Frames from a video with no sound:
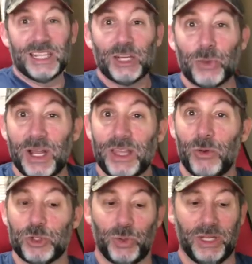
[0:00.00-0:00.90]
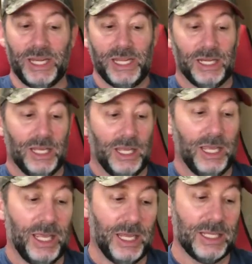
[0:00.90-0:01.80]
one I thought was really neat.
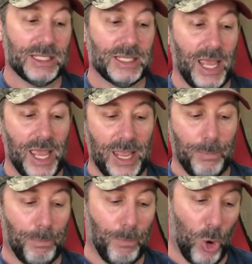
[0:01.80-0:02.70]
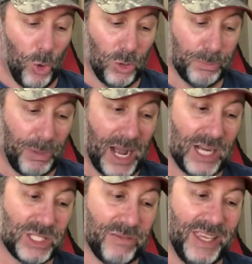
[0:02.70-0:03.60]
It is a old
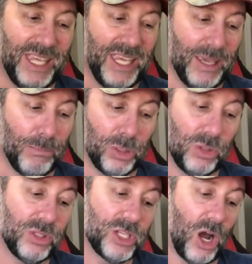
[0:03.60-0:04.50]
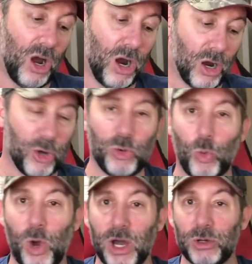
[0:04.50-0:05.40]
box of Gimbel's hard
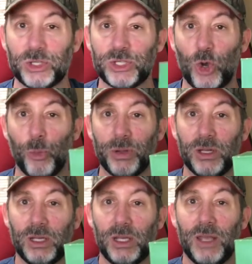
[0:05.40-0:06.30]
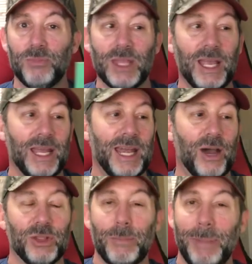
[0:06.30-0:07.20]
water soap.
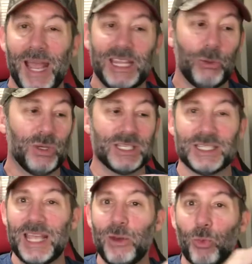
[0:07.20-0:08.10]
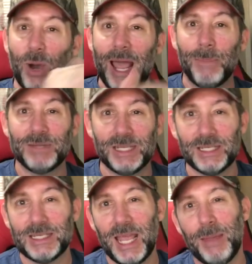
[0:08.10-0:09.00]
Now, the bad thing is they wrapped it
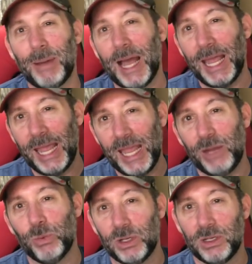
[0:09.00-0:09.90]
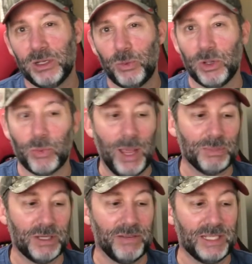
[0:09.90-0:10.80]
in tape. I hate when Goodwill
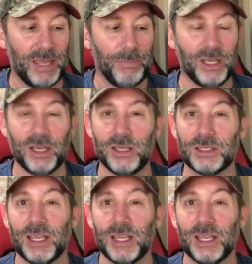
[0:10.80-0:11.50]
wraps stuff in tape because